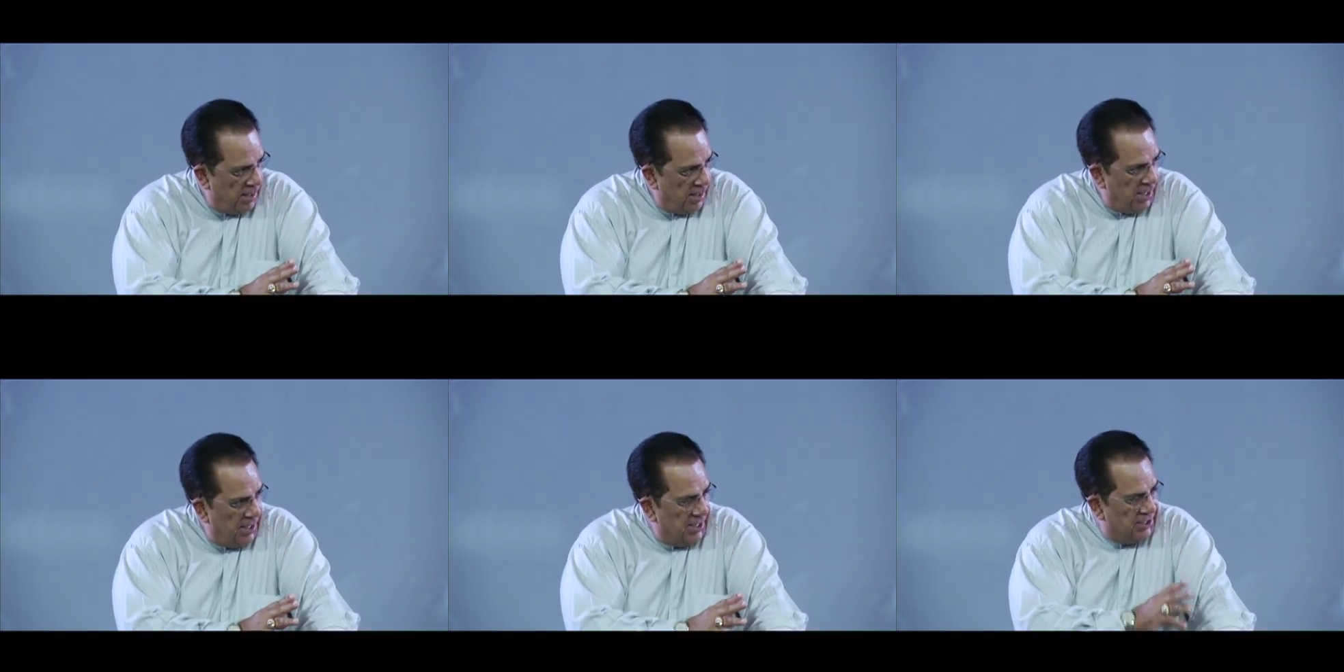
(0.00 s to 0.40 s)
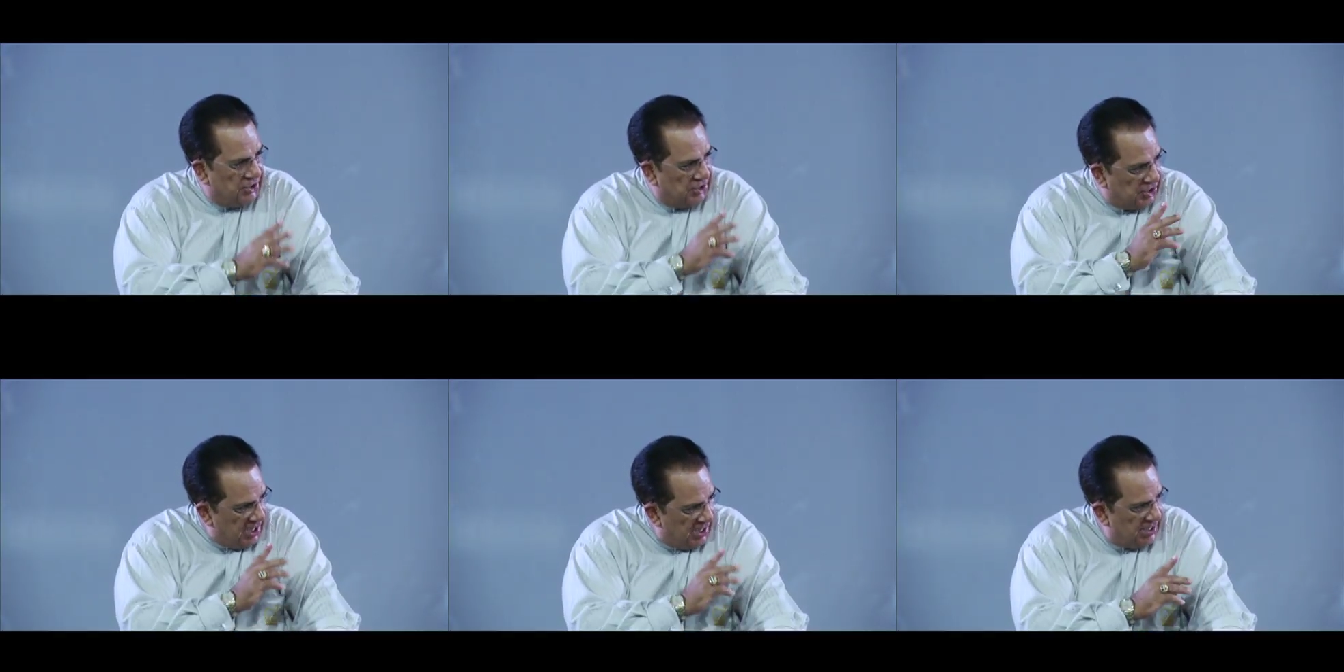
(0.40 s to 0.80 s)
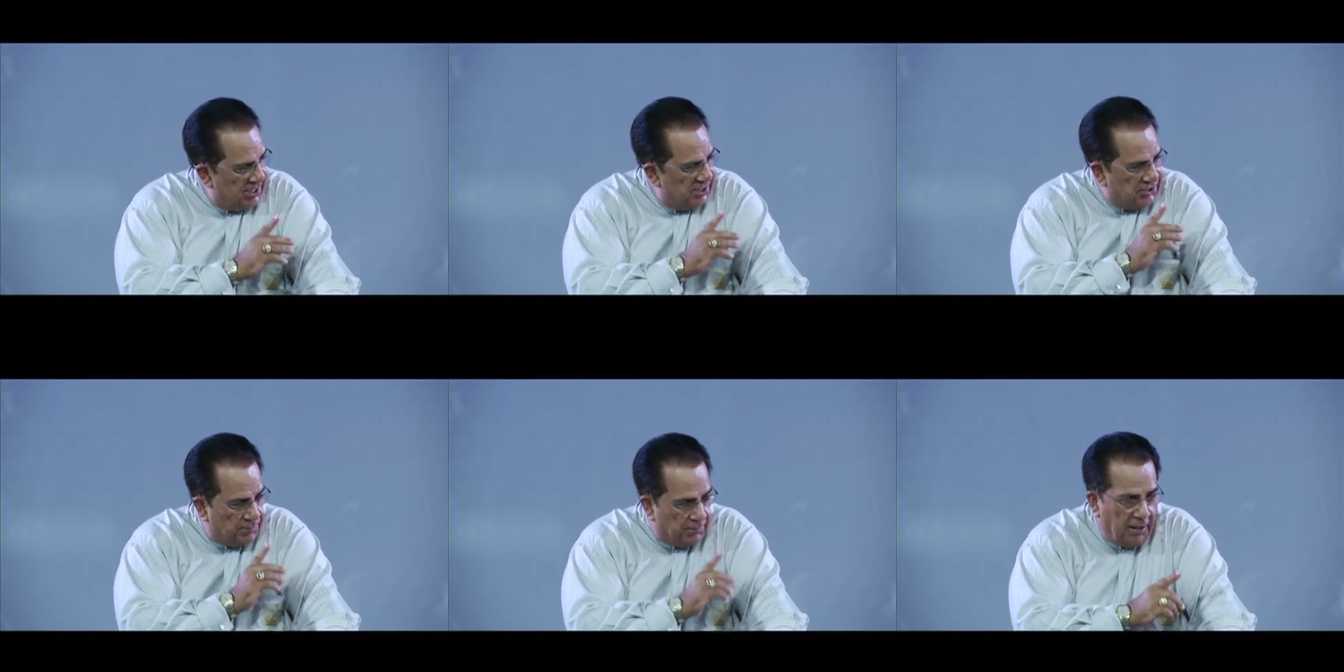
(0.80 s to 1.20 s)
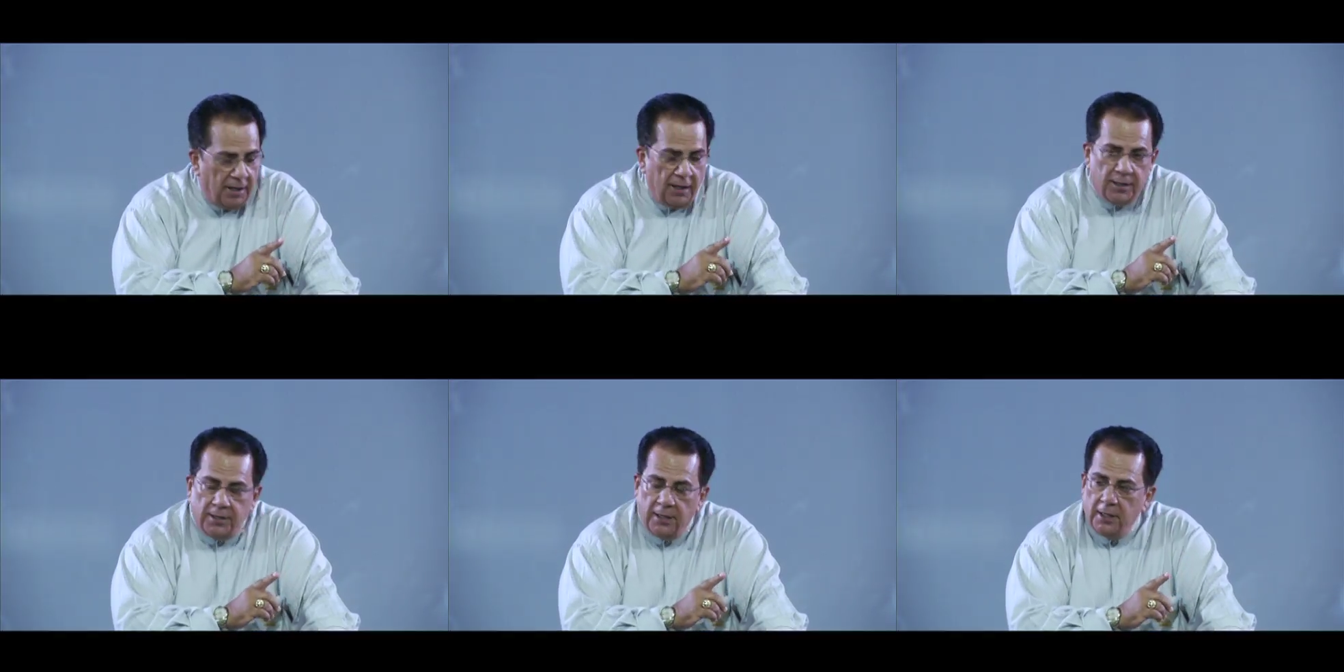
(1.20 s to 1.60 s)
He shed his
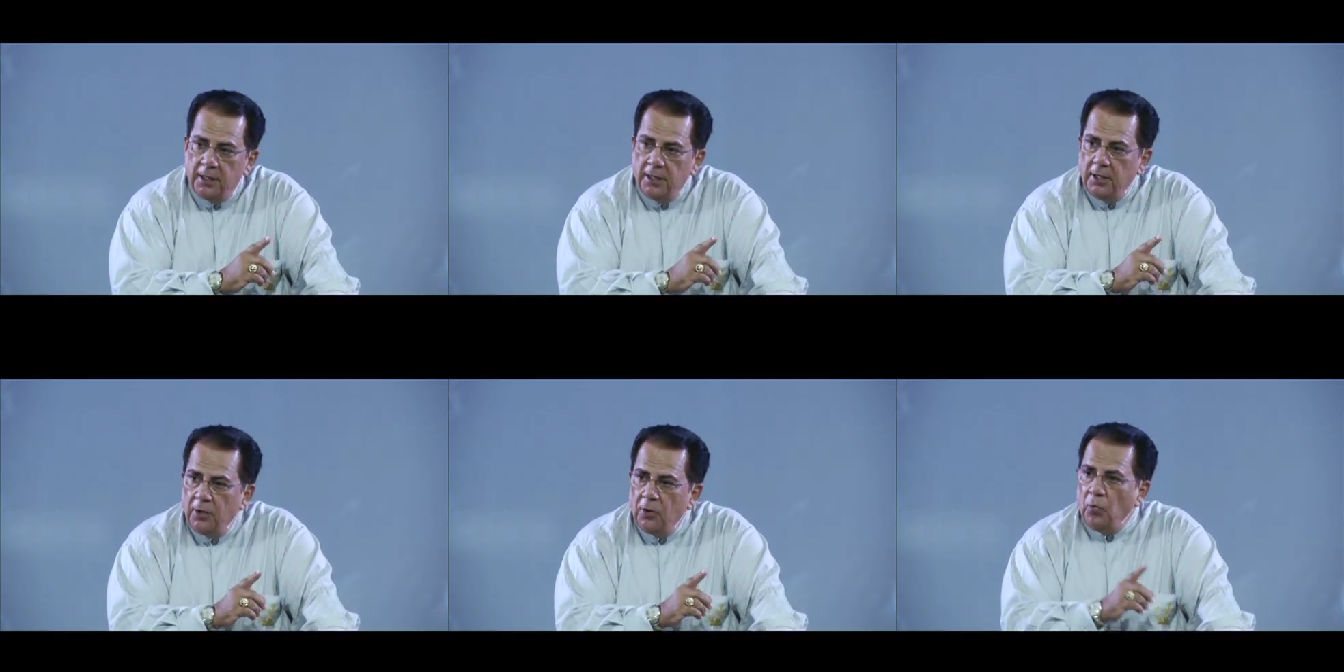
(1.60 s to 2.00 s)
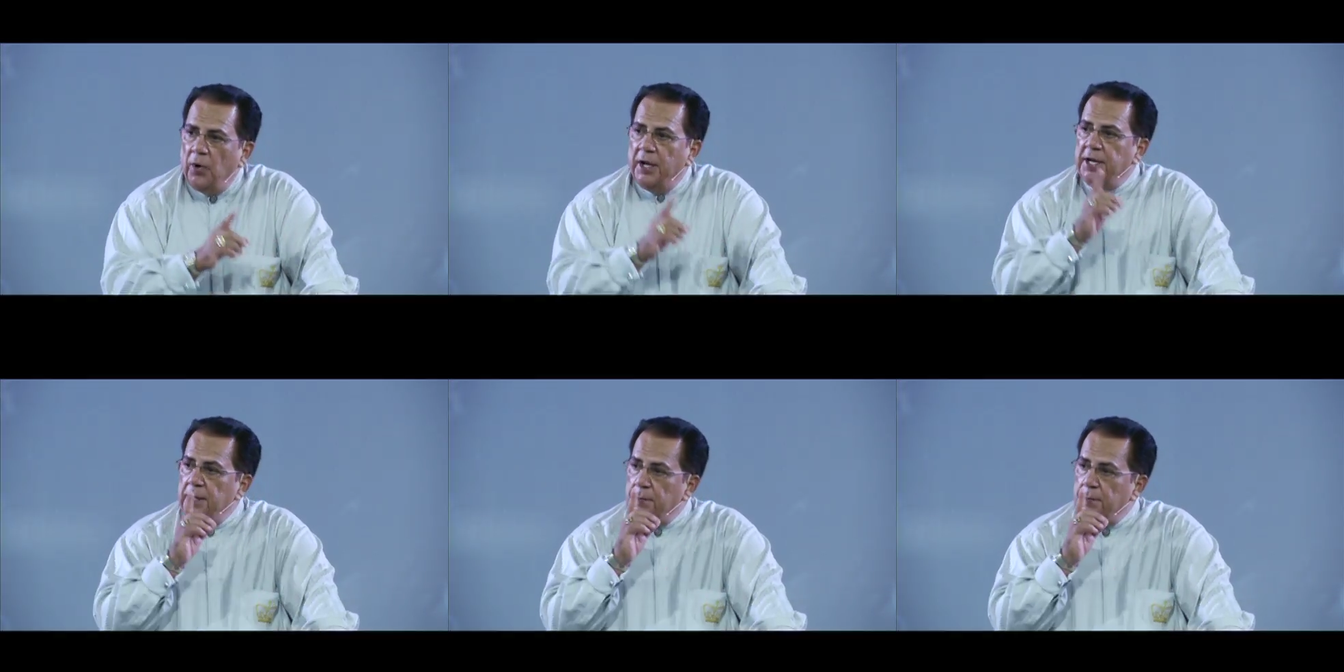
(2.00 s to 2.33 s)
blood when he